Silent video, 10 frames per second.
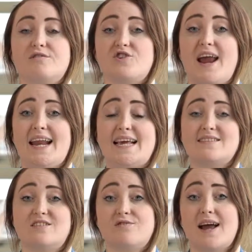of trainees
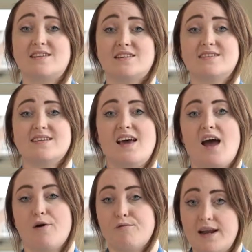and directors,
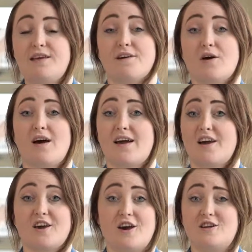I really felt like I
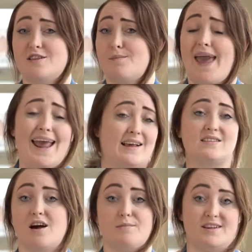could go to them any
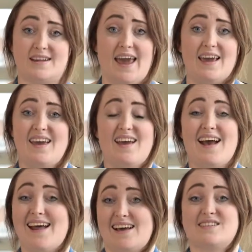time of the day
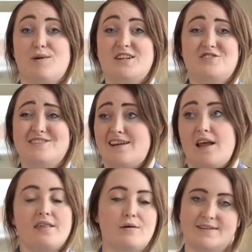and ask questions, and
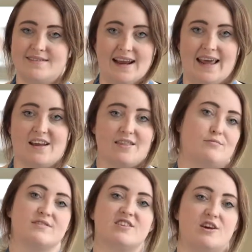nothing was silly, nothing
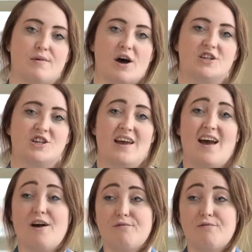was too much. I